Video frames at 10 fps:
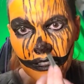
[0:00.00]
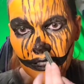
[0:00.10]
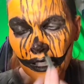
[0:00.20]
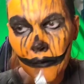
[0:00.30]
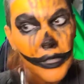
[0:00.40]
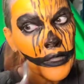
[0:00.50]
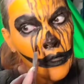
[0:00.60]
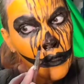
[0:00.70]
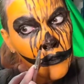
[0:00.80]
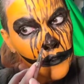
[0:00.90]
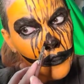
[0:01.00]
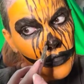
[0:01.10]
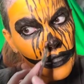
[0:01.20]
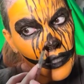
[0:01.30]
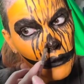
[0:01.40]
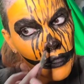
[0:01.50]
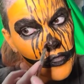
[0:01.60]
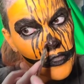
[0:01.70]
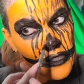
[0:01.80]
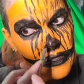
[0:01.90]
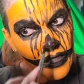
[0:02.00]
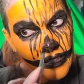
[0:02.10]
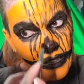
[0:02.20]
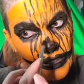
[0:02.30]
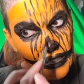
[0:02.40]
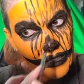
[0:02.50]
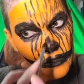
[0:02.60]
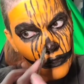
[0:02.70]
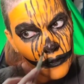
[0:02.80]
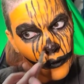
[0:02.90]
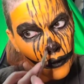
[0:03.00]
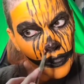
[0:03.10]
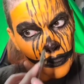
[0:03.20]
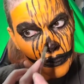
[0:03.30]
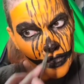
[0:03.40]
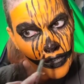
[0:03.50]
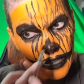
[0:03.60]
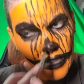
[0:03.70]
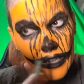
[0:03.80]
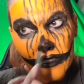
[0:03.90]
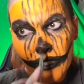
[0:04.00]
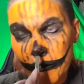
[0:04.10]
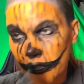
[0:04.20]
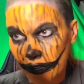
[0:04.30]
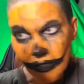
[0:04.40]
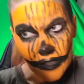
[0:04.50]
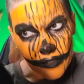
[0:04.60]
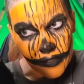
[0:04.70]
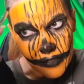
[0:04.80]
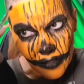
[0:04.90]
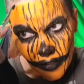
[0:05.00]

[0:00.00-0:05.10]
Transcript: Let me know if there's any questions I can answer for you as I'm doing this.